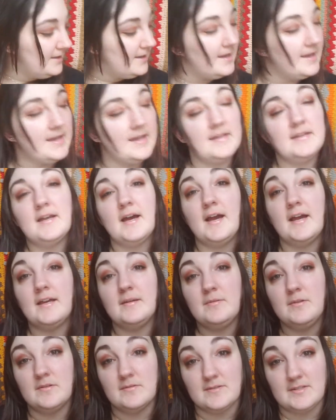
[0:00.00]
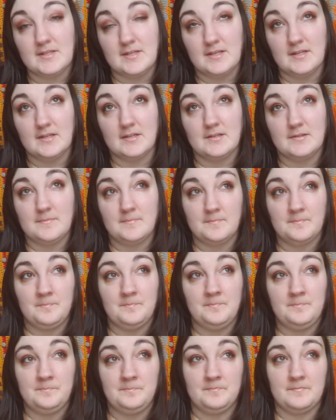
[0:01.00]
And I am using,
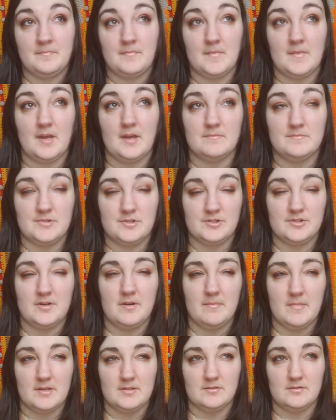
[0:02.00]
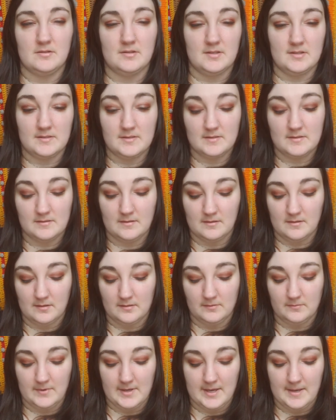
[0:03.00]
I'm sure I mentioned this
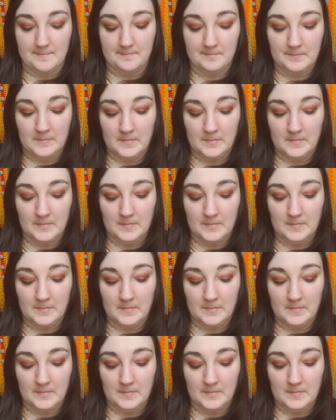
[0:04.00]
along the way,